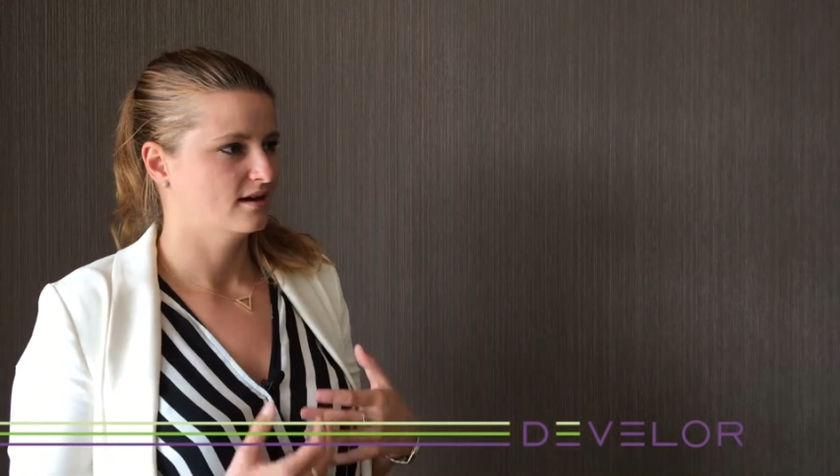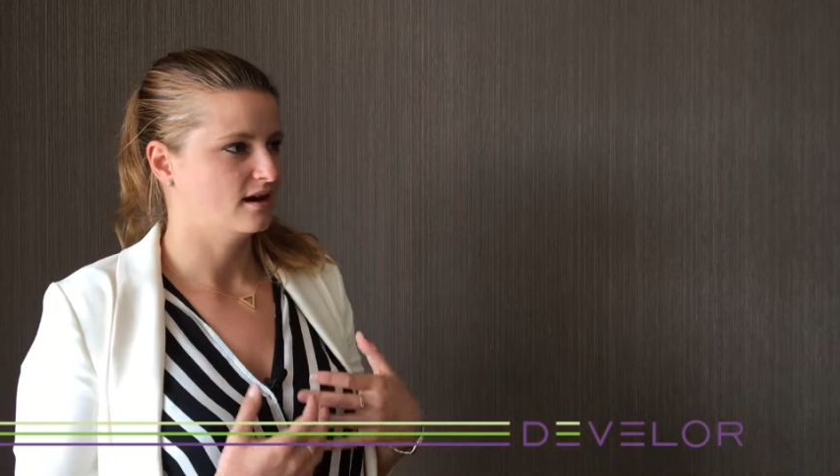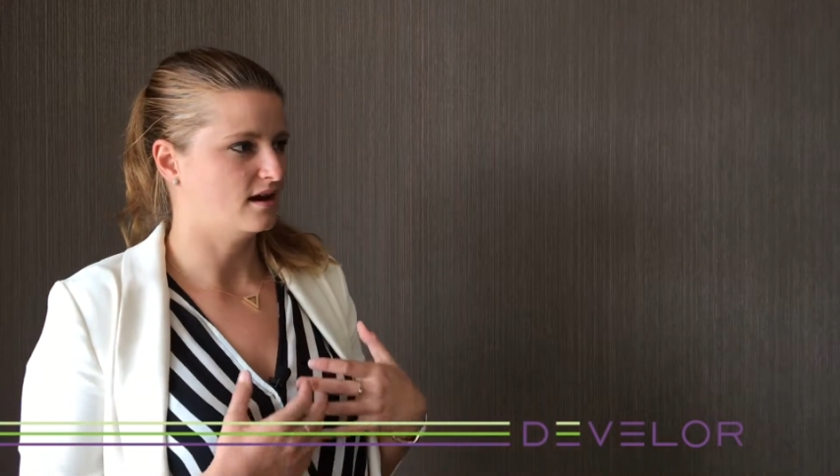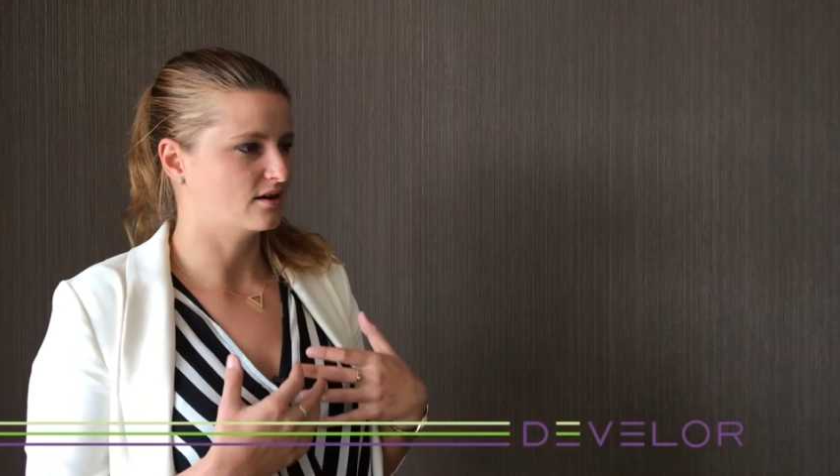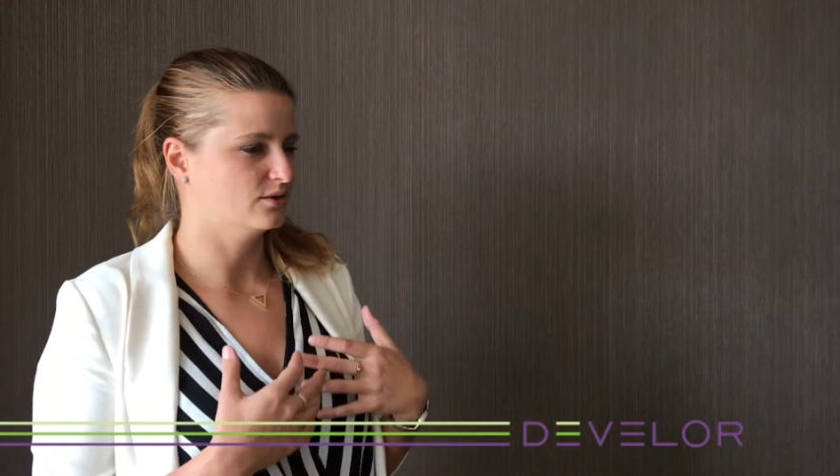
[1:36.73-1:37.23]

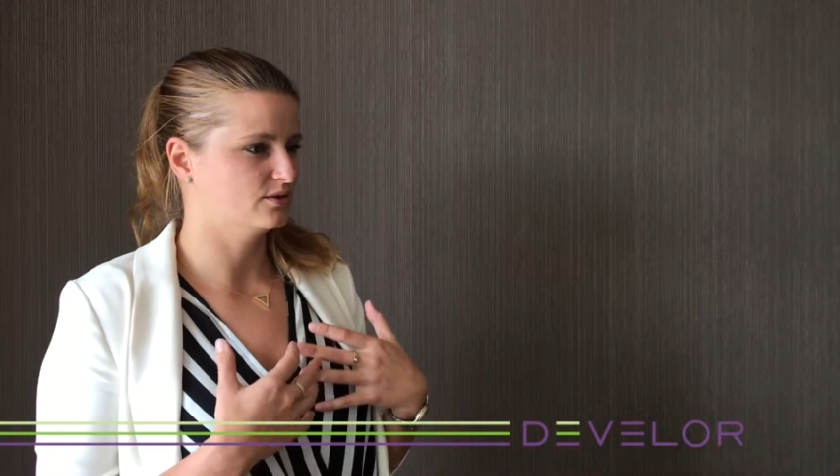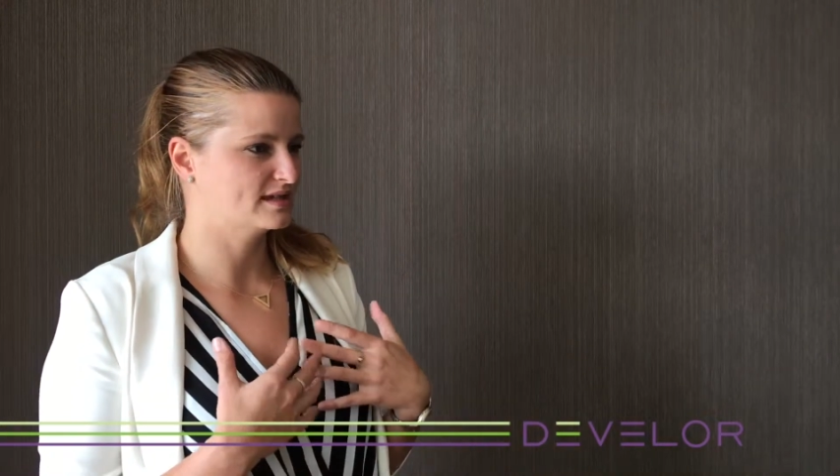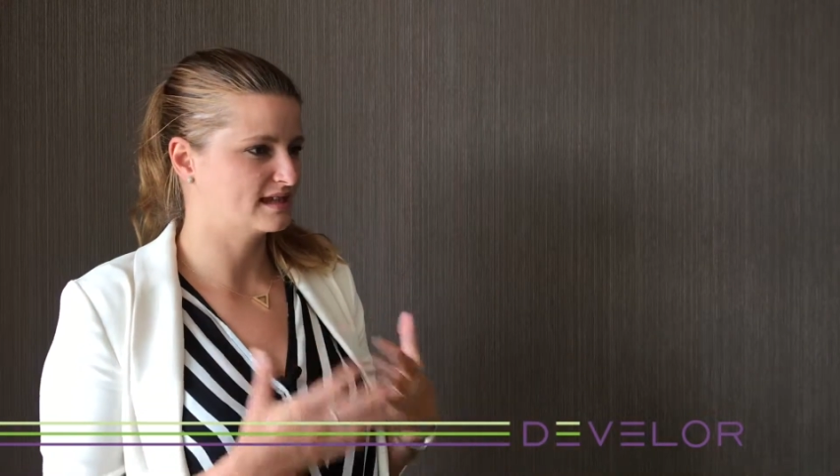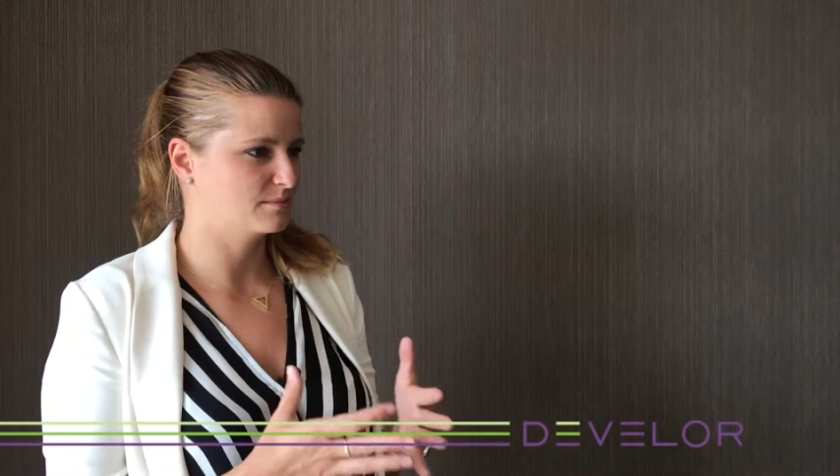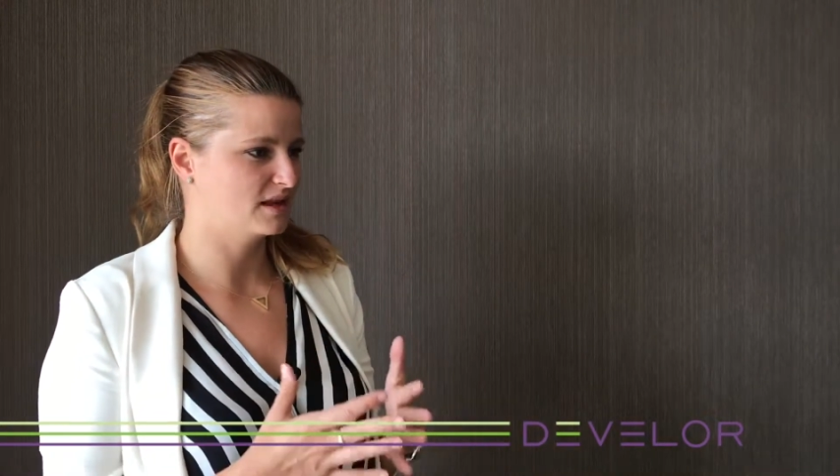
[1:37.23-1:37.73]
are on the
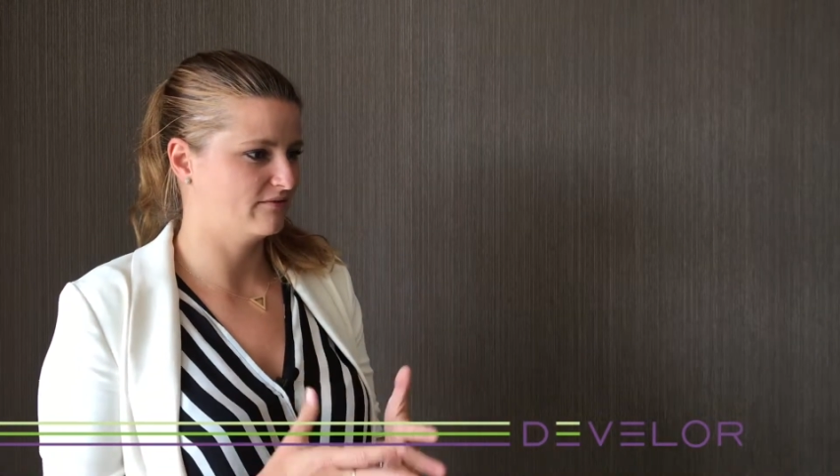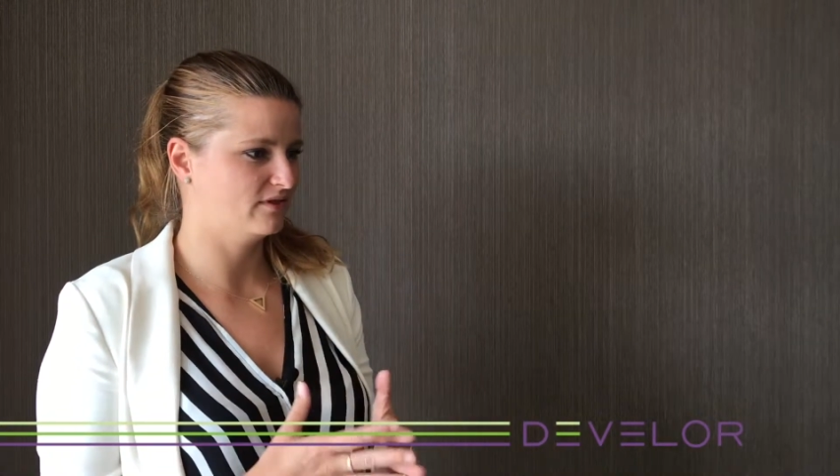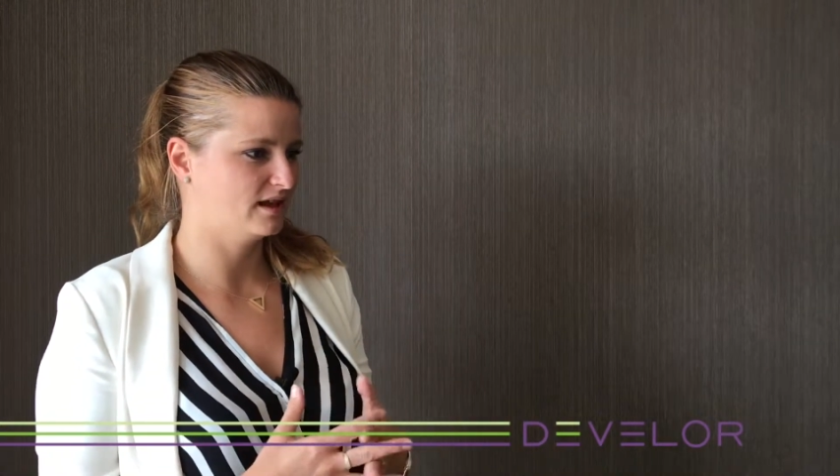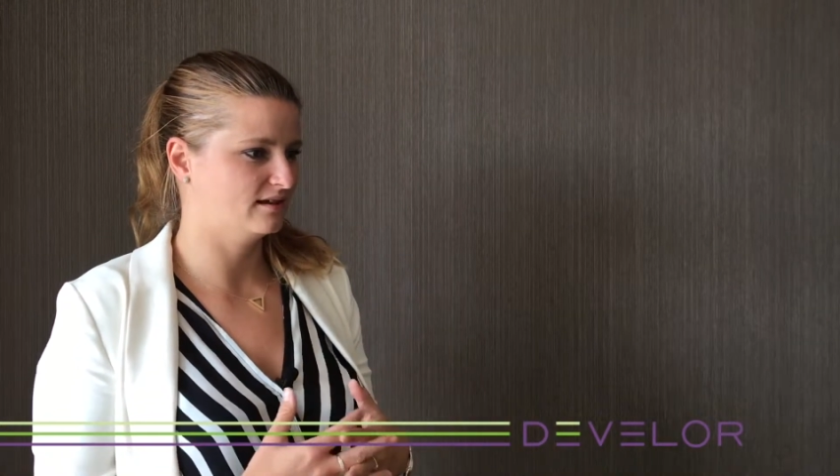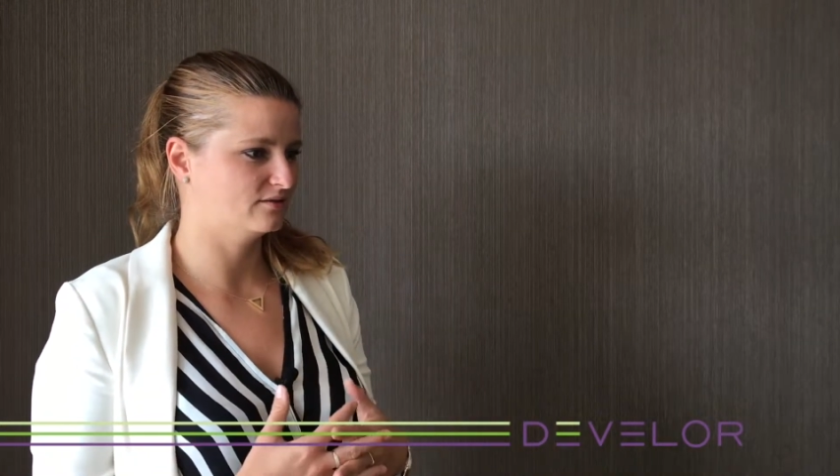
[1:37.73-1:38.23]
same
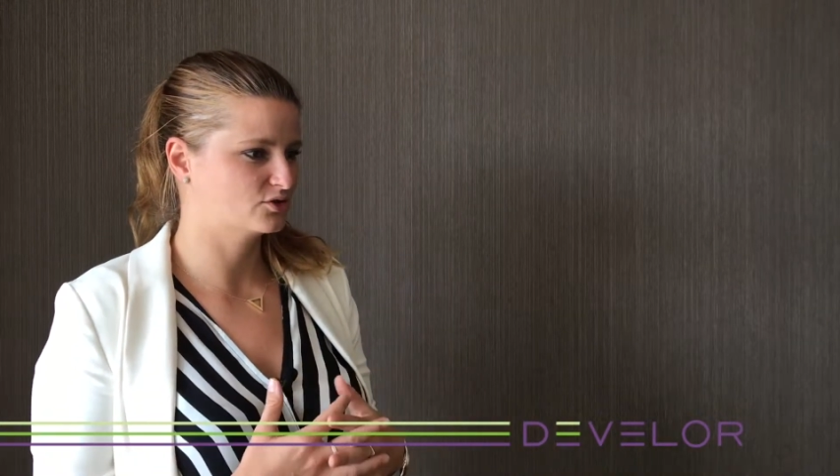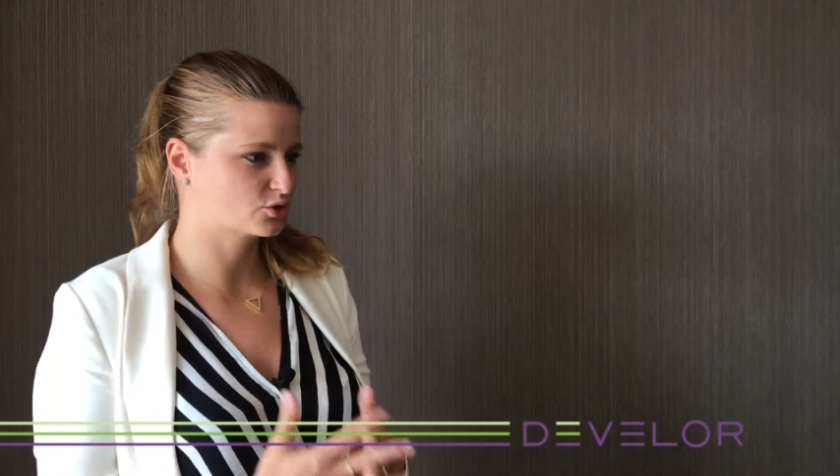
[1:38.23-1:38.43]
level and